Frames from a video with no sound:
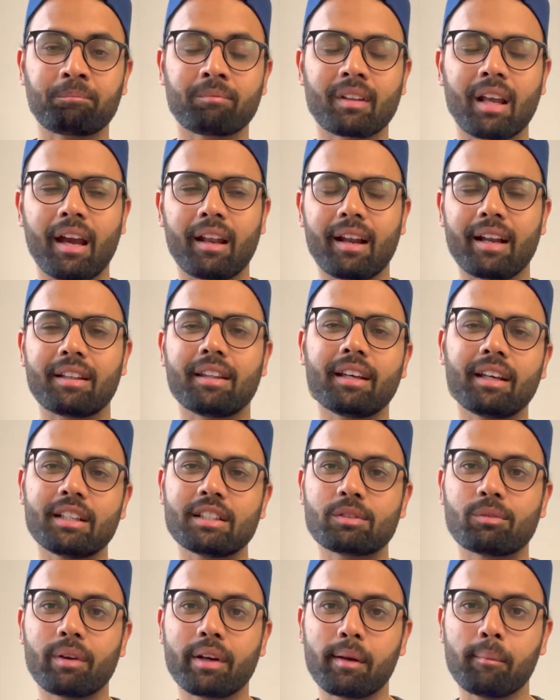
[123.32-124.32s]
And I think it's
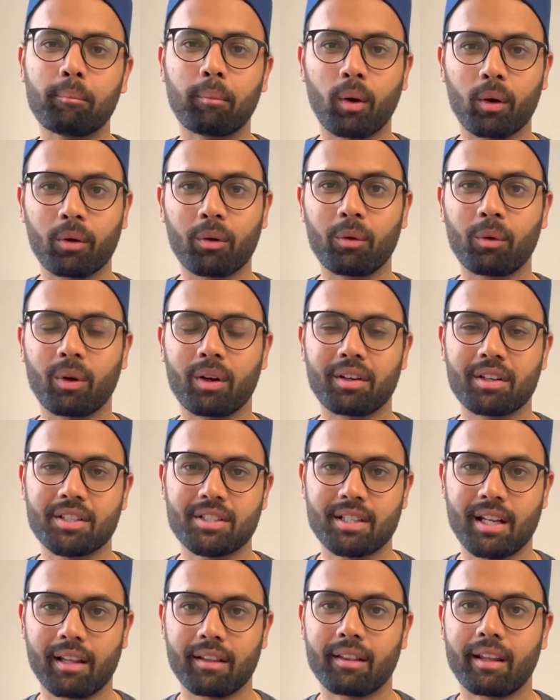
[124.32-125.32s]
very important to
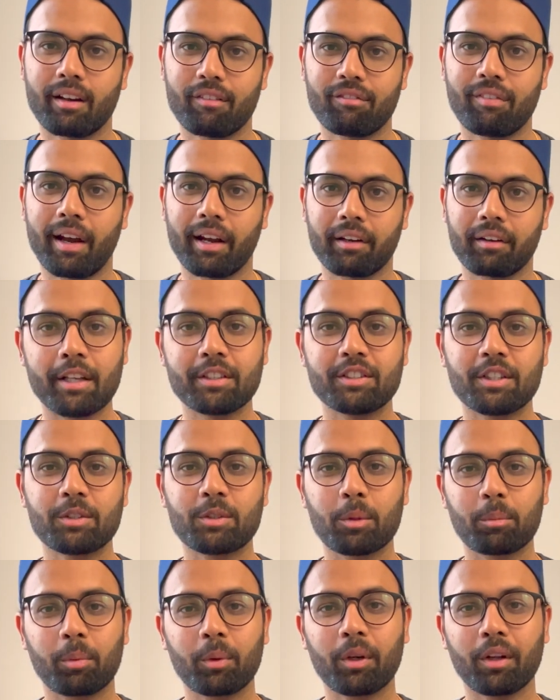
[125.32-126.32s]
understand that factor. Just to
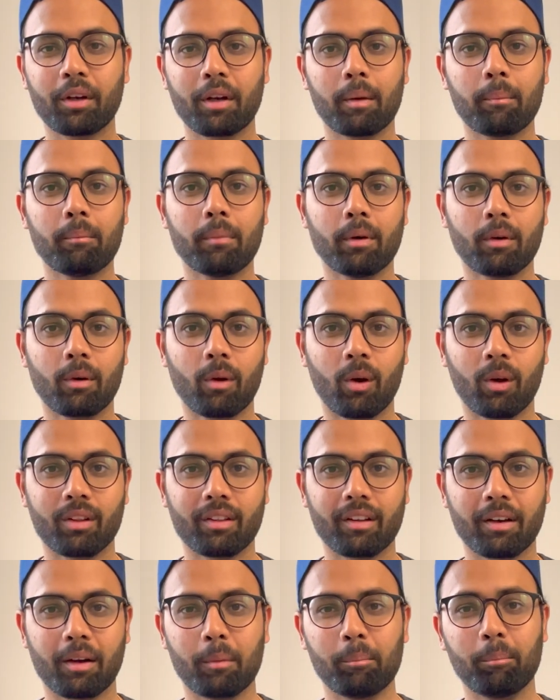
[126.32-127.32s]
put a number on the
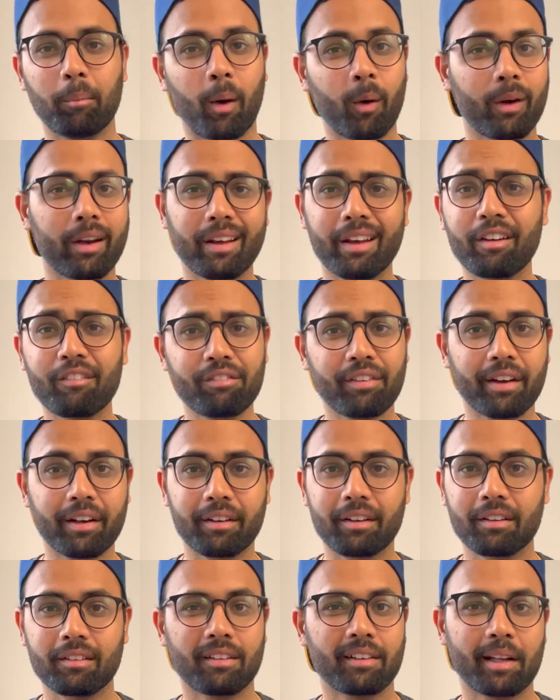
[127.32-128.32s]
compounding
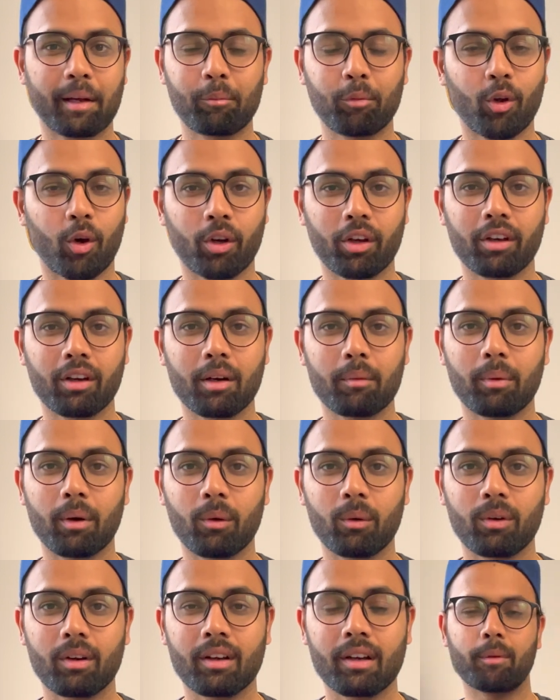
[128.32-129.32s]
effect that I'm talking
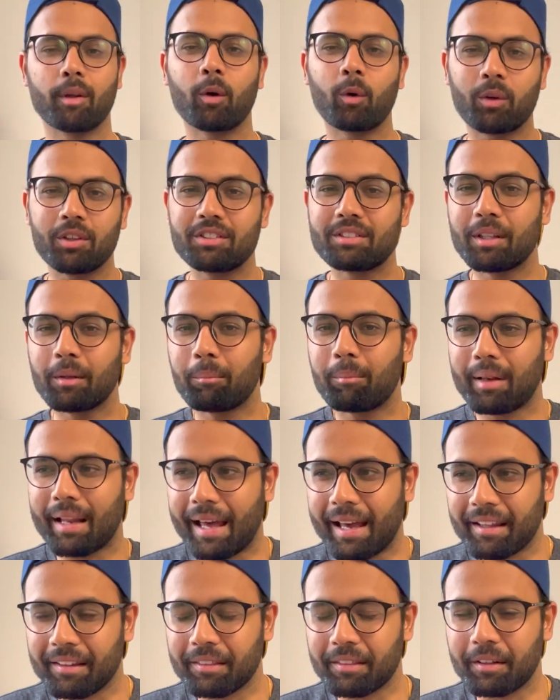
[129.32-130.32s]
about, the original
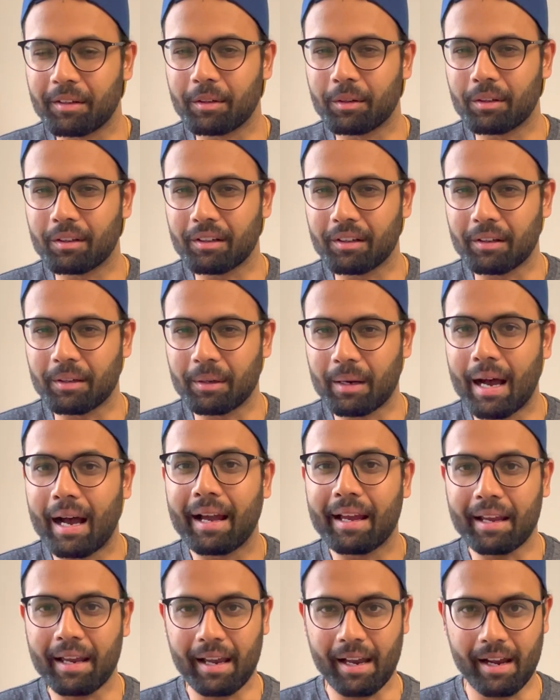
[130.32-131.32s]
plan that
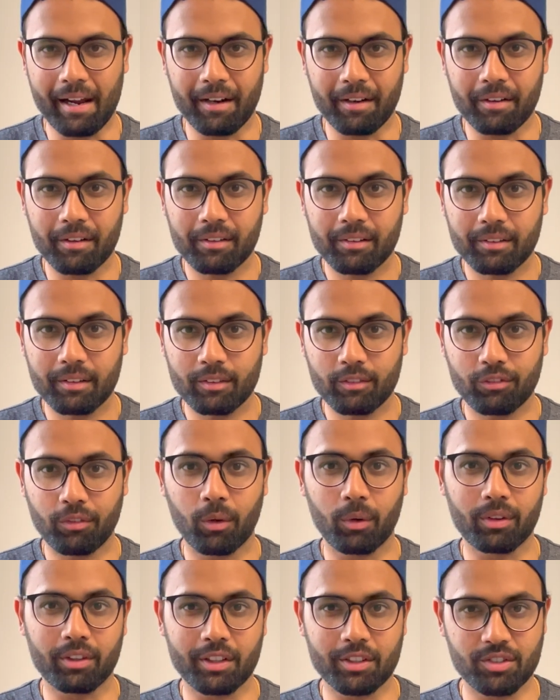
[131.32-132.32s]
I had
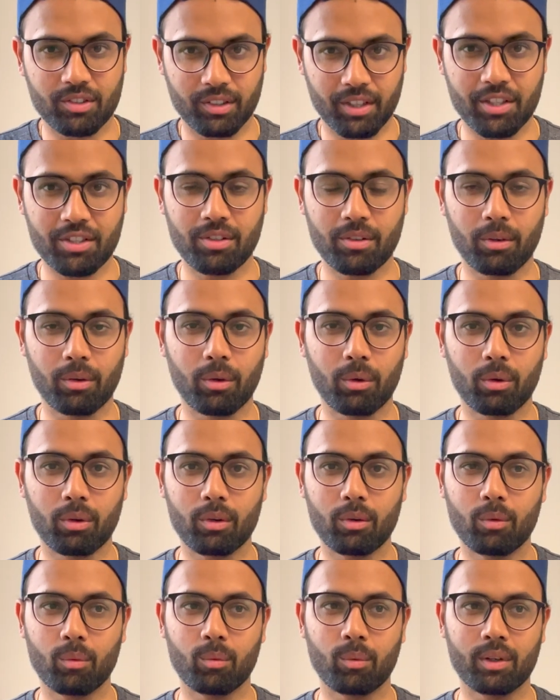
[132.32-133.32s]
for the education
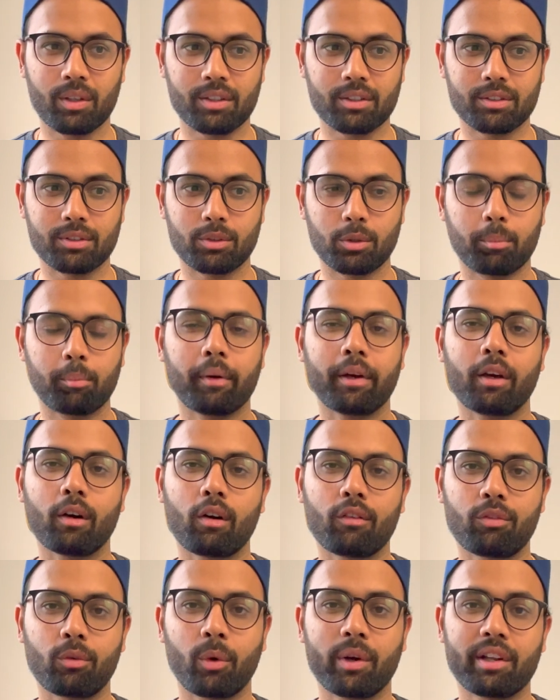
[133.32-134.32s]
loan was to pay
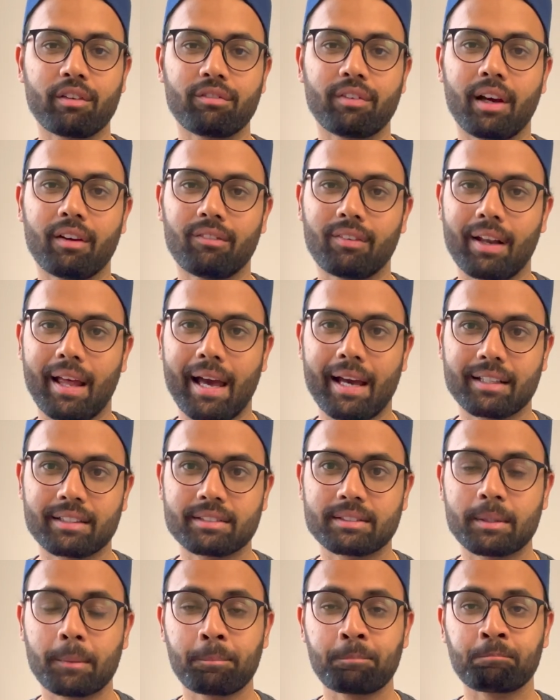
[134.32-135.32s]
off 25 lakhs